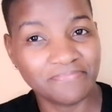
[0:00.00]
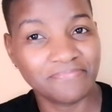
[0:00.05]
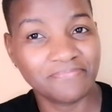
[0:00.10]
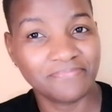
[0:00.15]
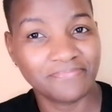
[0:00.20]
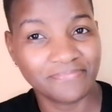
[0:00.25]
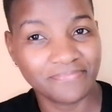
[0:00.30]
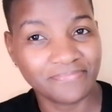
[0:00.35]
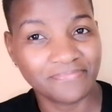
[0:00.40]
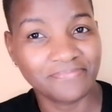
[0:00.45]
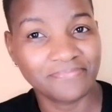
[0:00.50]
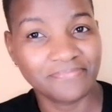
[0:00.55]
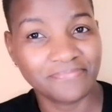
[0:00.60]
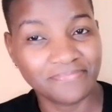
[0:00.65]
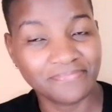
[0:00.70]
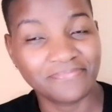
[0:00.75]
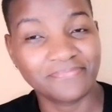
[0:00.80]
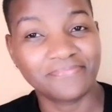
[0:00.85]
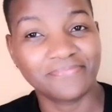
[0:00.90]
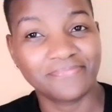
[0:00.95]

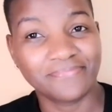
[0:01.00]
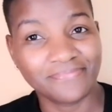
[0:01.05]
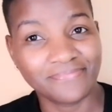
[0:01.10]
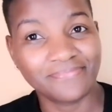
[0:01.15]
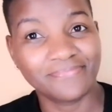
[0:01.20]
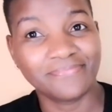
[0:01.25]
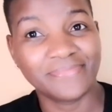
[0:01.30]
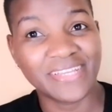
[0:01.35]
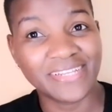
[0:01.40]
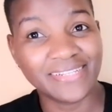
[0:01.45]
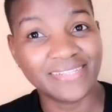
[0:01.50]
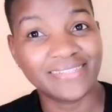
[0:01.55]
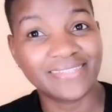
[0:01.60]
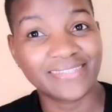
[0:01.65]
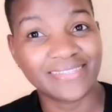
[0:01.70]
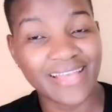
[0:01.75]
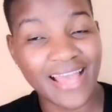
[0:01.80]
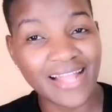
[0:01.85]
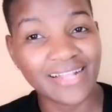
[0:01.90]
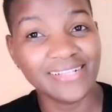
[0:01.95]
That
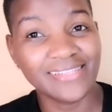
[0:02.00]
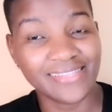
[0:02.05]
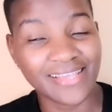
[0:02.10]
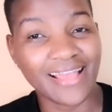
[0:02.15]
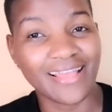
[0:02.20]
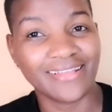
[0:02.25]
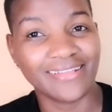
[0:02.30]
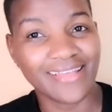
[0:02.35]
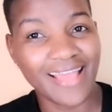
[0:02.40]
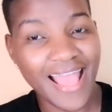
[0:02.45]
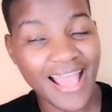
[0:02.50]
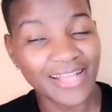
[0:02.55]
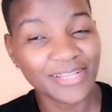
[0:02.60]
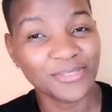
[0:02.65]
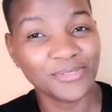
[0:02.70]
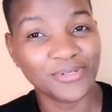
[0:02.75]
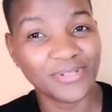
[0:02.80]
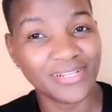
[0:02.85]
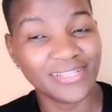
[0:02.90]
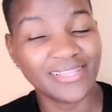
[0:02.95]
is culture.
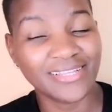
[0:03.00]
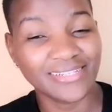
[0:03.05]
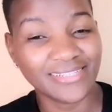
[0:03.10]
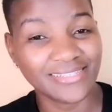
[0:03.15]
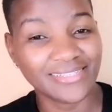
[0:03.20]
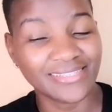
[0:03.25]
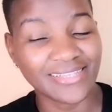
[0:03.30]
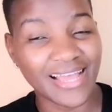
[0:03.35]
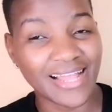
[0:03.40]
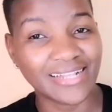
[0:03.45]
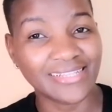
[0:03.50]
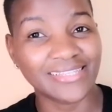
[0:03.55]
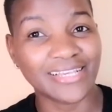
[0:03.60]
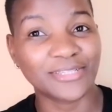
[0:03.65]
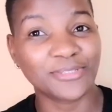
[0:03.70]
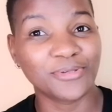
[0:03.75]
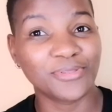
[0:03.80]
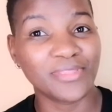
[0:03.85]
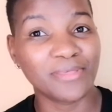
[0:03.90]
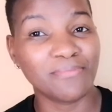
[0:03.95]
Actually, that is culture.
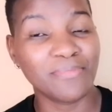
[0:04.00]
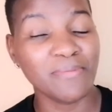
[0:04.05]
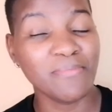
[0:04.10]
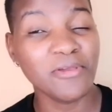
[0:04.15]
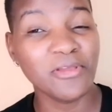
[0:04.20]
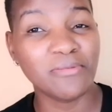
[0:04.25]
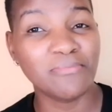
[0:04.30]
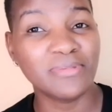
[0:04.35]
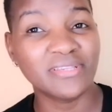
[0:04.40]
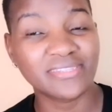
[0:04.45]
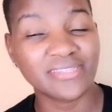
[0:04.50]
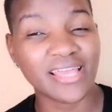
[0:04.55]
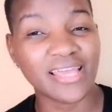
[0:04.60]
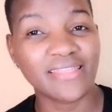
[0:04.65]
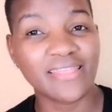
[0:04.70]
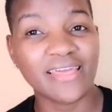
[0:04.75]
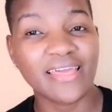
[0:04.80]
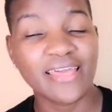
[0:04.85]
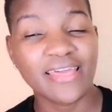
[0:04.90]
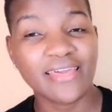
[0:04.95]
So the baby will be
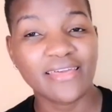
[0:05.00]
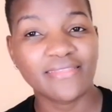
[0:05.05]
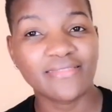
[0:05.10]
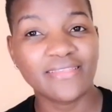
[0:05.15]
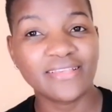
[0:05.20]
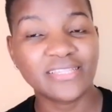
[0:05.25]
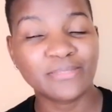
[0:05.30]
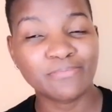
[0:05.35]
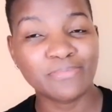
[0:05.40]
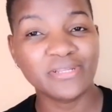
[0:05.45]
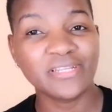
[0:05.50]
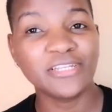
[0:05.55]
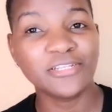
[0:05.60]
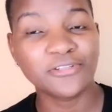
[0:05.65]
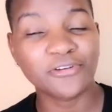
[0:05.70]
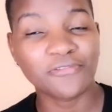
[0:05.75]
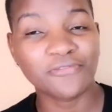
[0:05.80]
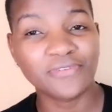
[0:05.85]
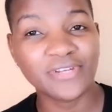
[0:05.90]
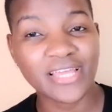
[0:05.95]
scared. The spirit
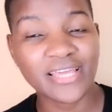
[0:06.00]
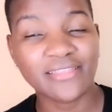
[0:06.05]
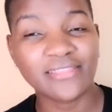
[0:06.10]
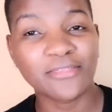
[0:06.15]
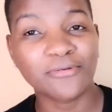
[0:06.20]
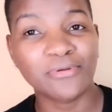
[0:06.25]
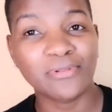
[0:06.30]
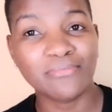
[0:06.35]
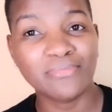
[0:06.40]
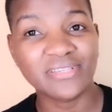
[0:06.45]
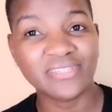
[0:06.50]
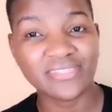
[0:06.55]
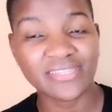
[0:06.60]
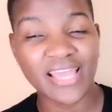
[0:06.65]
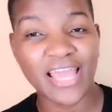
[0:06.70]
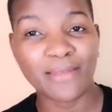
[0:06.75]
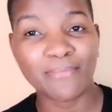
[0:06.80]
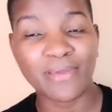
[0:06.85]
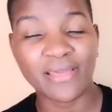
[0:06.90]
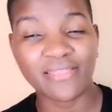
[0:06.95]
of death will be
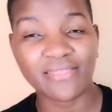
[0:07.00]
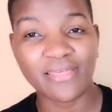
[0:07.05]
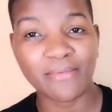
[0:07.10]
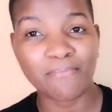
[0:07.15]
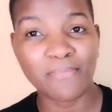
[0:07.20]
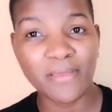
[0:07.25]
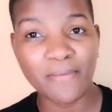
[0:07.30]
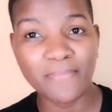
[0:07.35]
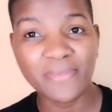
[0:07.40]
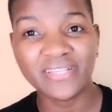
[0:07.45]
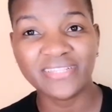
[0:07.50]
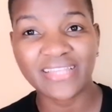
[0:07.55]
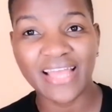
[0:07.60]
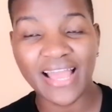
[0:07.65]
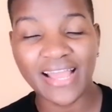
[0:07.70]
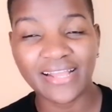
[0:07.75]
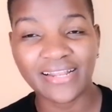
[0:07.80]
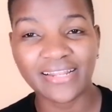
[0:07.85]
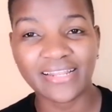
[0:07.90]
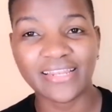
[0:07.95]
scared by the baby's
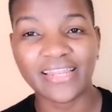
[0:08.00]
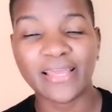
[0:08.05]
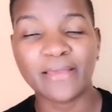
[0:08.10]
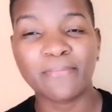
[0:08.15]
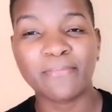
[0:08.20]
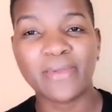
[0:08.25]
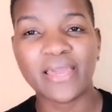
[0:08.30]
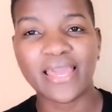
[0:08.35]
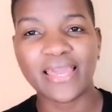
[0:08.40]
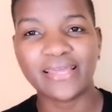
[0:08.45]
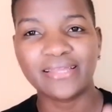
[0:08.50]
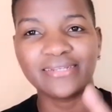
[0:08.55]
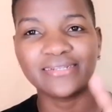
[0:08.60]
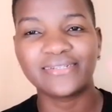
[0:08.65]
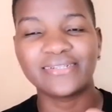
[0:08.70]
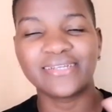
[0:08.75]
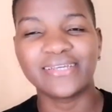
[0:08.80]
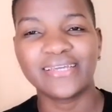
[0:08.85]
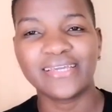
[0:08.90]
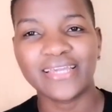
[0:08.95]
ugly name,
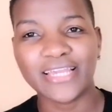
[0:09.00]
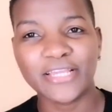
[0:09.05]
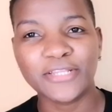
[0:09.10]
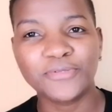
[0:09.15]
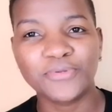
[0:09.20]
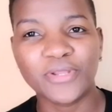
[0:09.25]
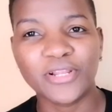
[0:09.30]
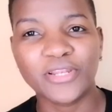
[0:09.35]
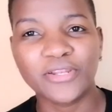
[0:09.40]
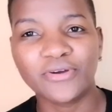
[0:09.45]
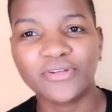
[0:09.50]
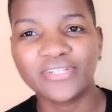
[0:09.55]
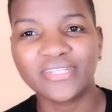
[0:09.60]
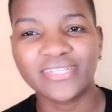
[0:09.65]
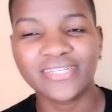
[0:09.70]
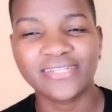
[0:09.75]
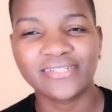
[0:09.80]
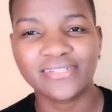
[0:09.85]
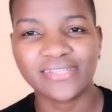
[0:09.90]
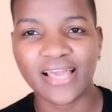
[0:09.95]
and it will
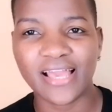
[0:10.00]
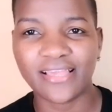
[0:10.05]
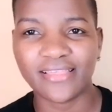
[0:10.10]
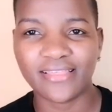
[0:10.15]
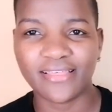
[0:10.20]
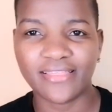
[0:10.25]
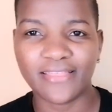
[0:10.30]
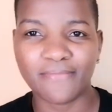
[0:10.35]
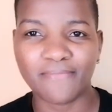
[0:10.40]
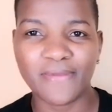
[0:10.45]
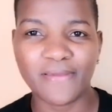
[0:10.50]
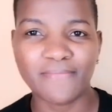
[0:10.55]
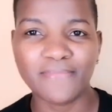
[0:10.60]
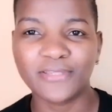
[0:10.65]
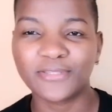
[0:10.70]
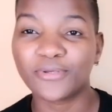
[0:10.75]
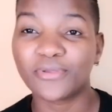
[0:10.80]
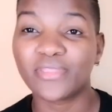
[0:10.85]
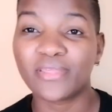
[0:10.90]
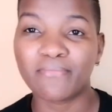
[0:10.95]
not touch the baby.
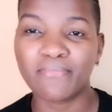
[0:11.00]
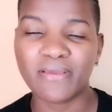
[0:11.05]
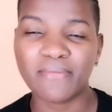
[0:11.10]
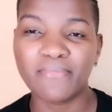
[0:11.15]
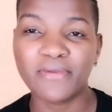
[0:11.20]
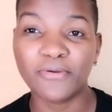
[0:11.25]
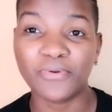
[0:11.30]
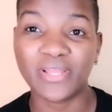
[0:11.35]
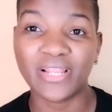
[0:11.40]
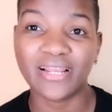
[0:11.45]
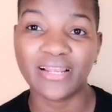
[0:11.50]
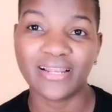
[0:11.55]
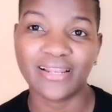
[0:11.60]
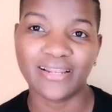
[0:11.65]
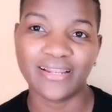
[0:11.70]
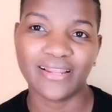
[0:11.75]
So the baby will